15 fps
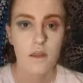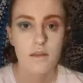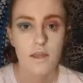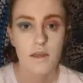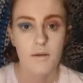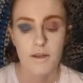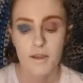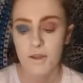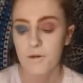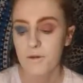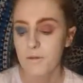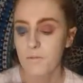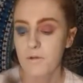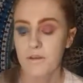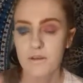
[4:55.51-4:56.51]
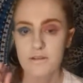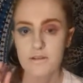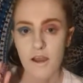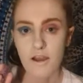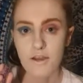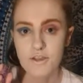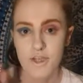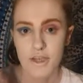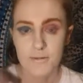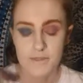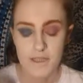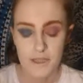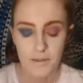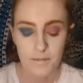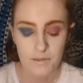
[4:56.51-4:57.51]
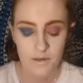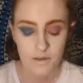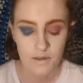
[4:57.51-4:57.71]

Now I'm going to go in with the Tarte Shape Tape.